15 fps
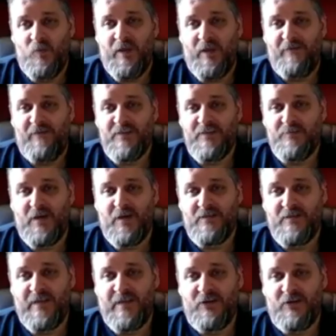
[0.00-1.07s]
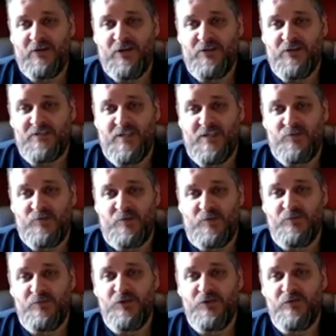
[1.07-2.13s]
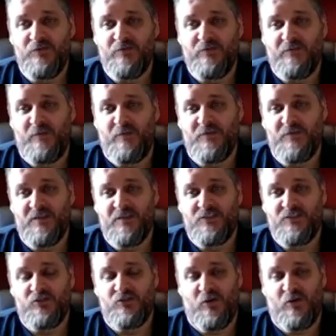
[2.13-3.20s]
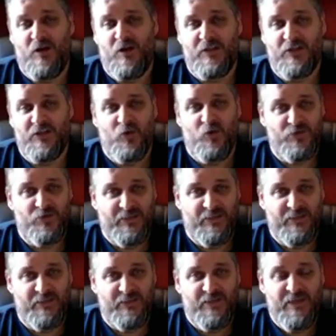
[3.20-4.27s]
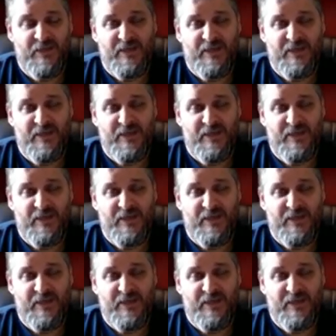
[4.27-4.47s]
We have this button down here that says remove from this drawing only.